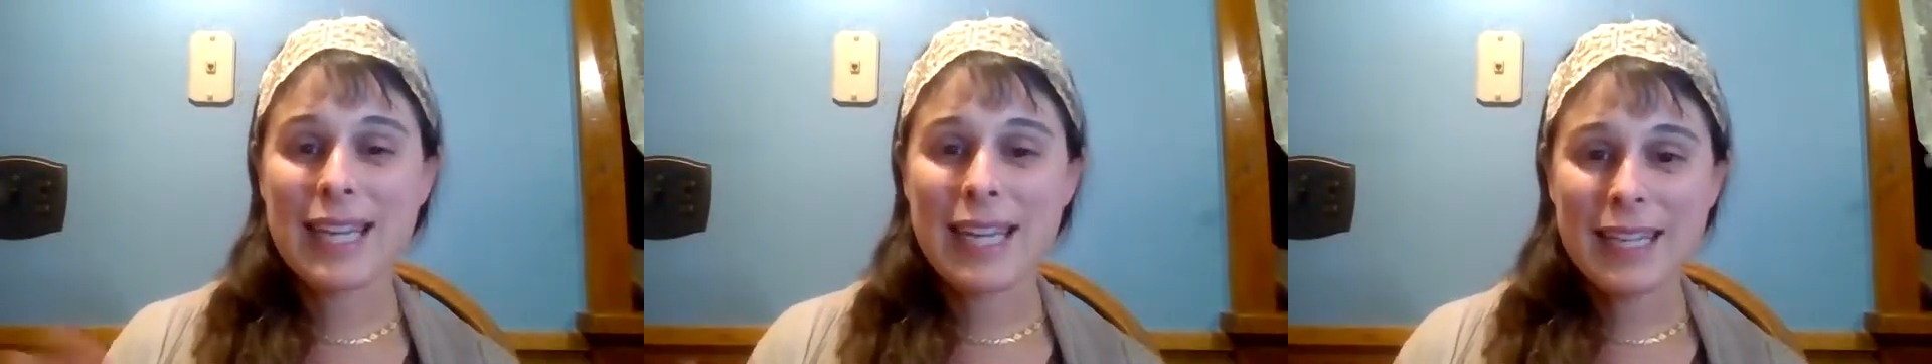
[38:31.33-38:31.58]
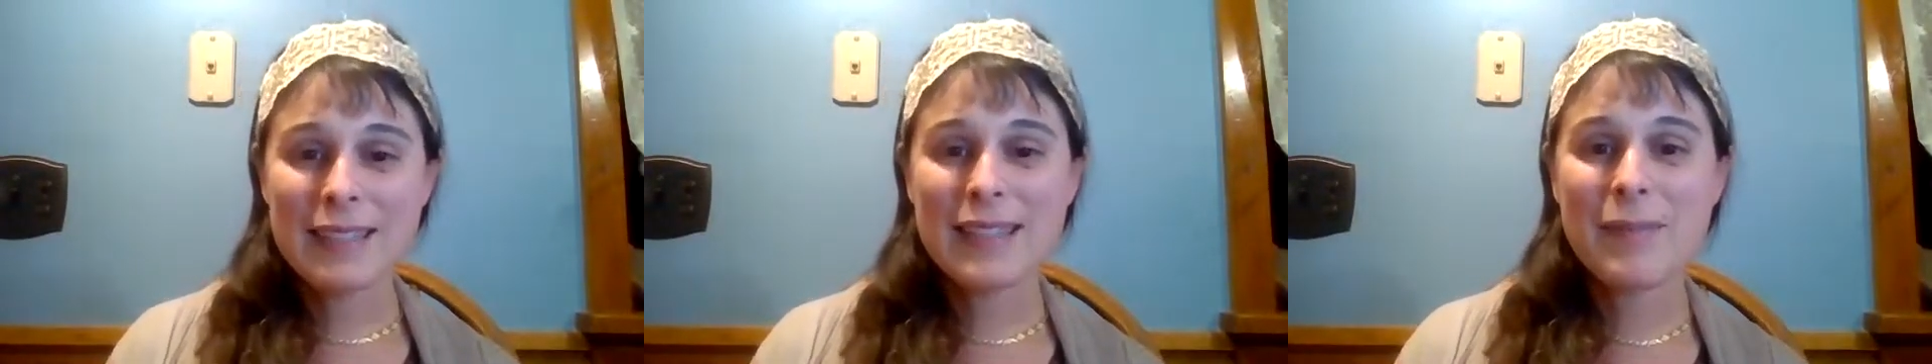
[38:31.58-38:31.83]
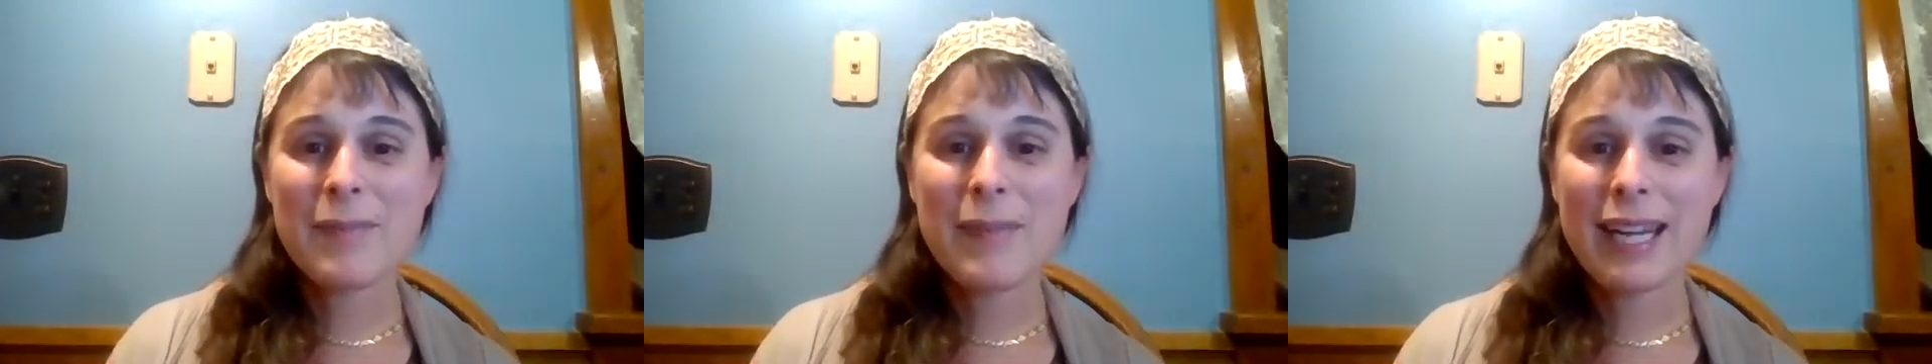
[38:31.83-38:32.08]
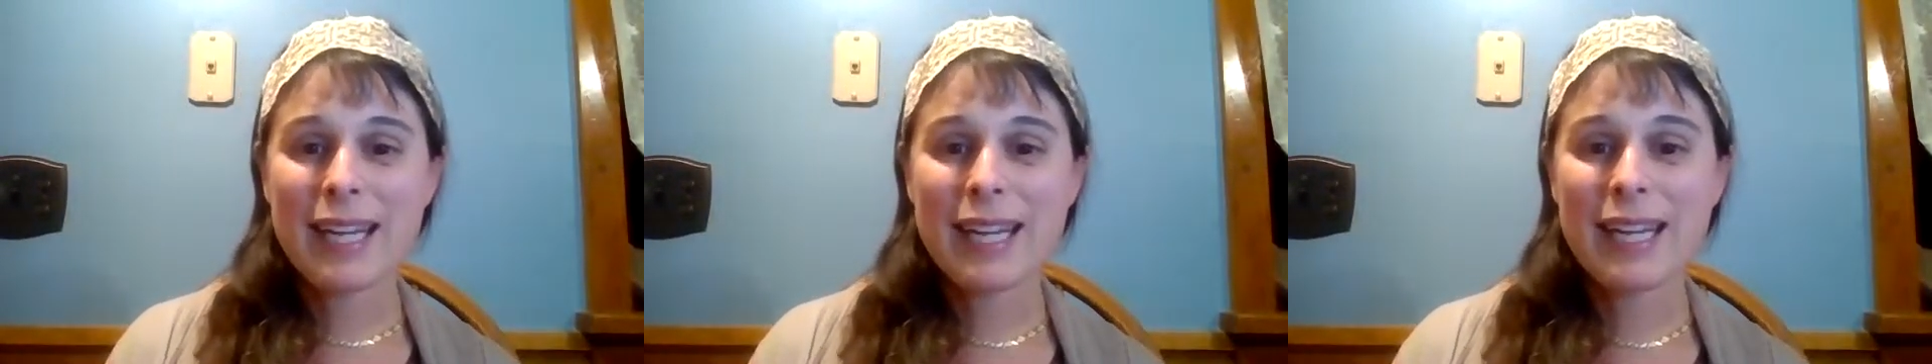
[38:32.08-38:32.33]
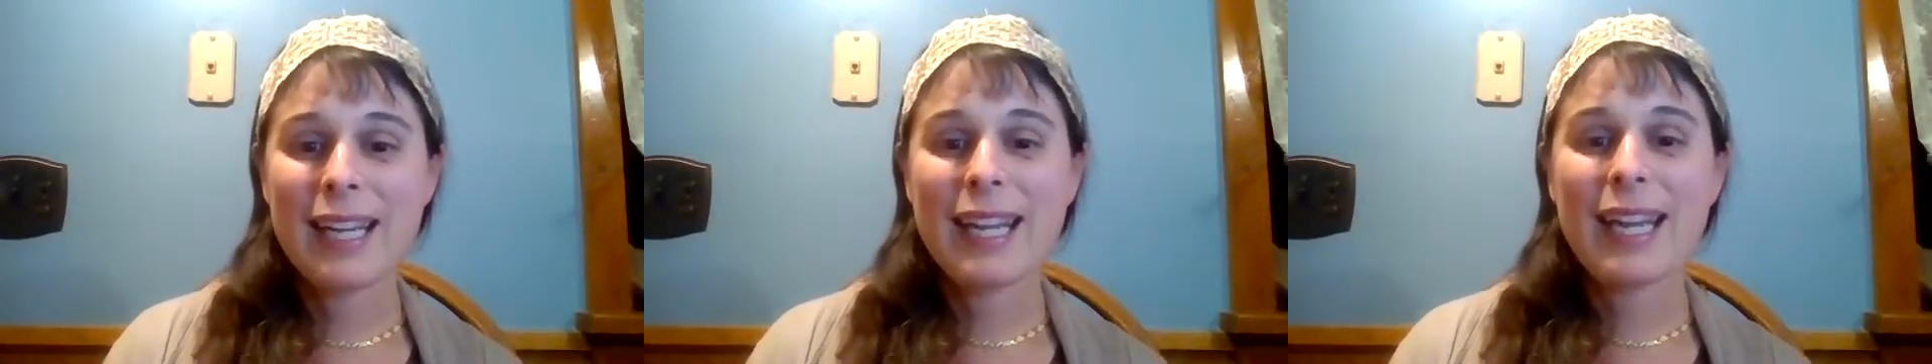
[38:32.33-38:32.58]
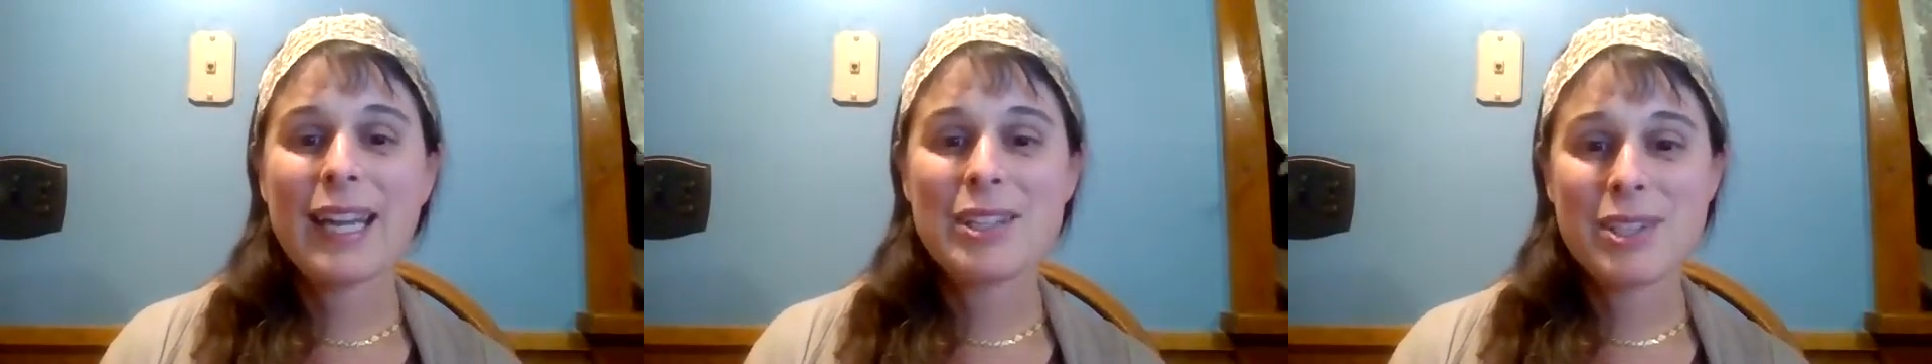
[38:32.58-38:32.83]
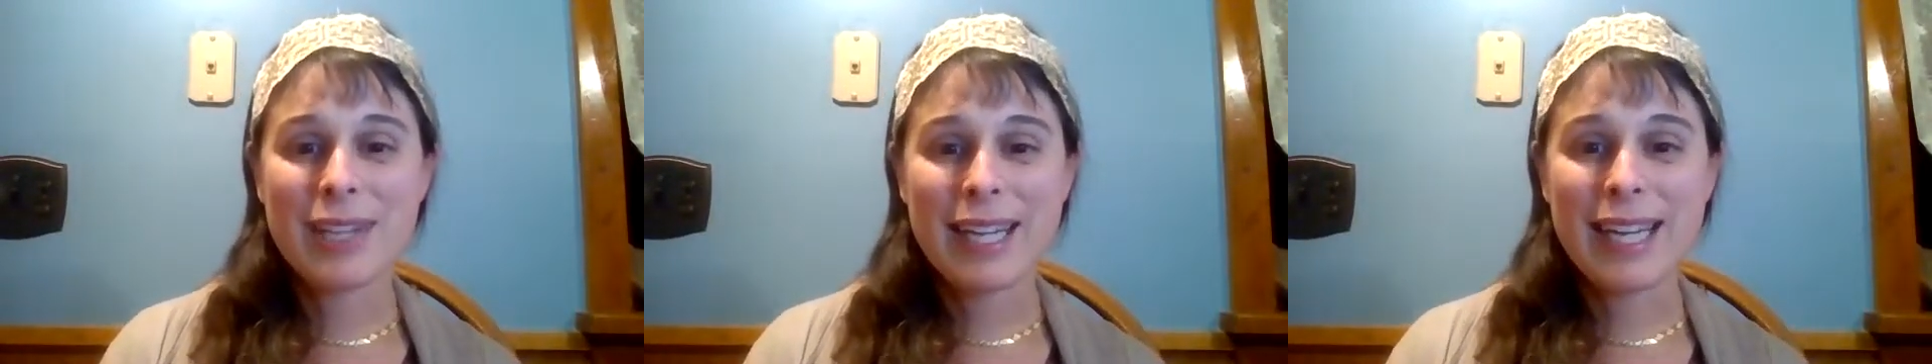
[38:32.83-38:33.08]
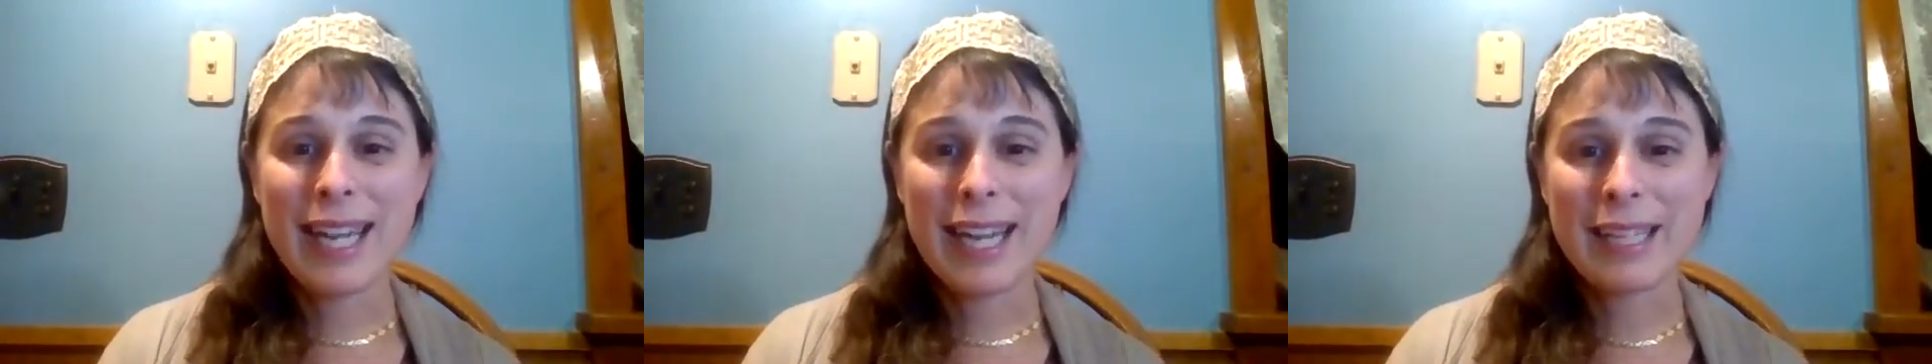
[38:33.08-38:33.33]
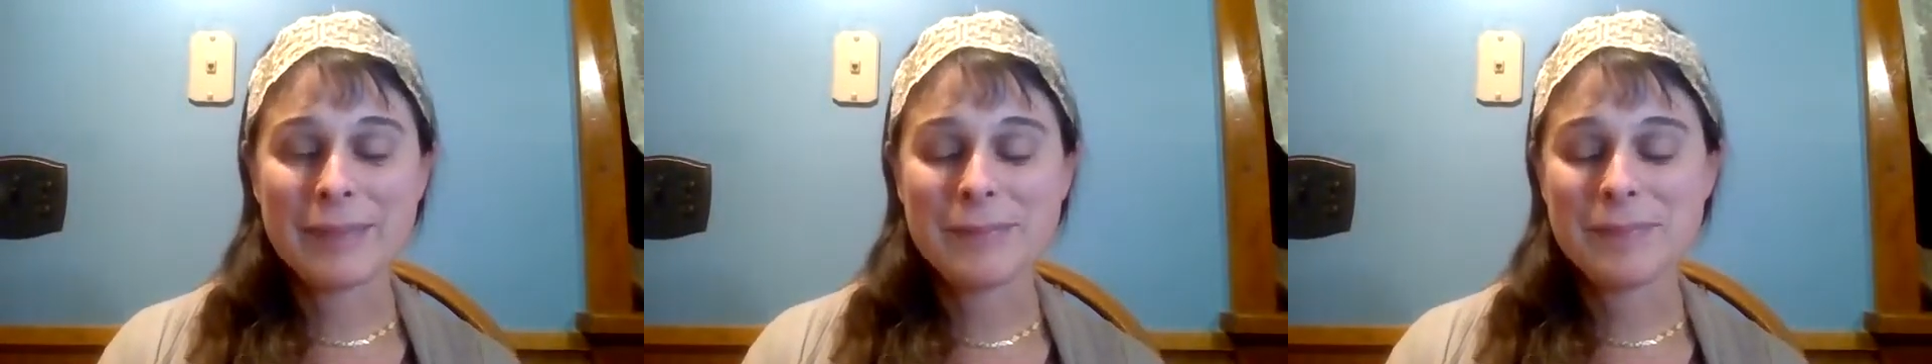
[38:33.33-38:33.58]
take a step back and try again.